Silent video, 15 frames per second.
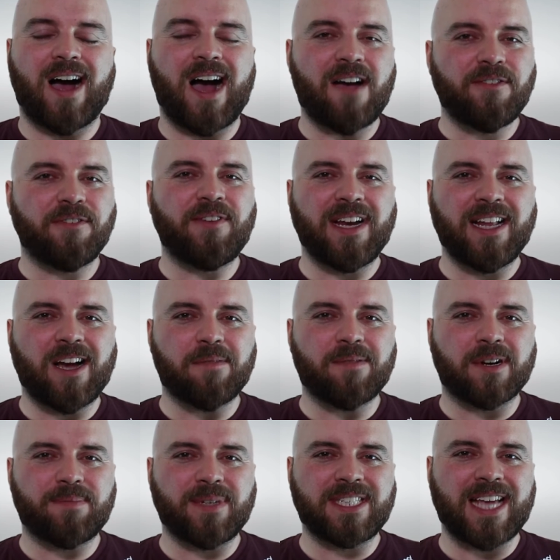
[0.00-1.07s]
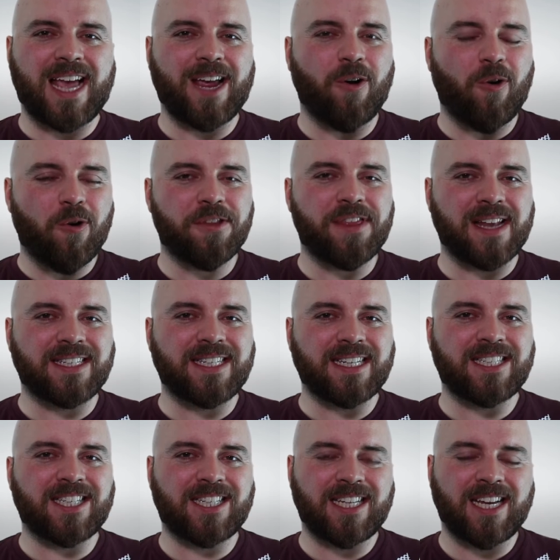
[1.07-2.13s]
I have a feeling I'm going to be saying
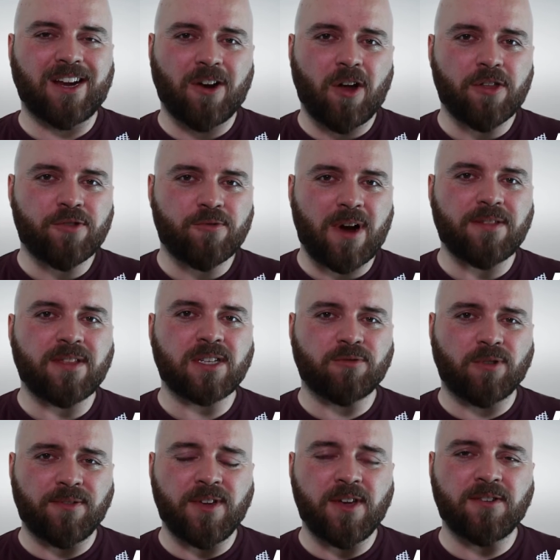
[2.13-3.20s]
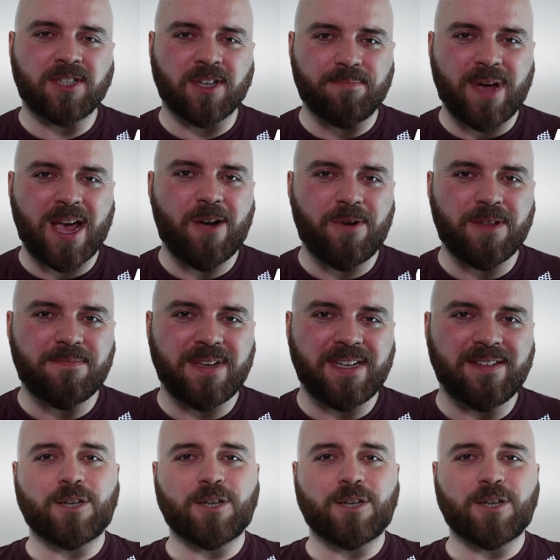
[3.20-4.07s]
authenticity a lot throughout this review, so bear with me.